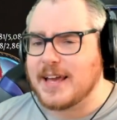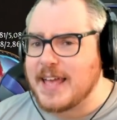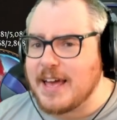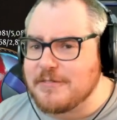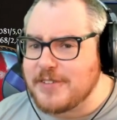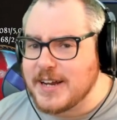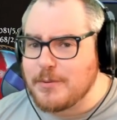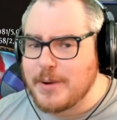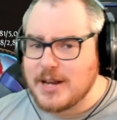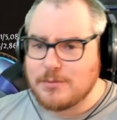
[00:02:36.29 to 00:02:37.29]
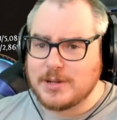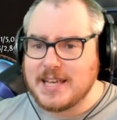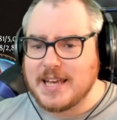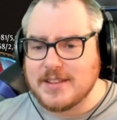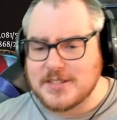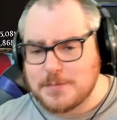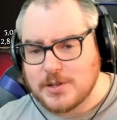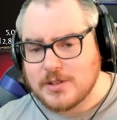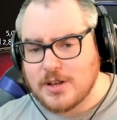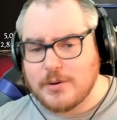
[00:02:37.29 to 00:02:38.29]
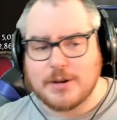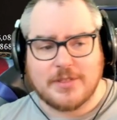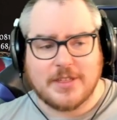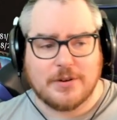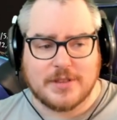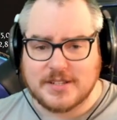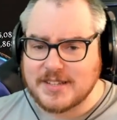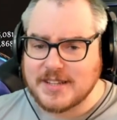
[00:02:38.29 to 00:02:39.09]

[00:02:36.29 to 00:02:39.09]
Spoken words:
I can't find a way to really get this build going without this.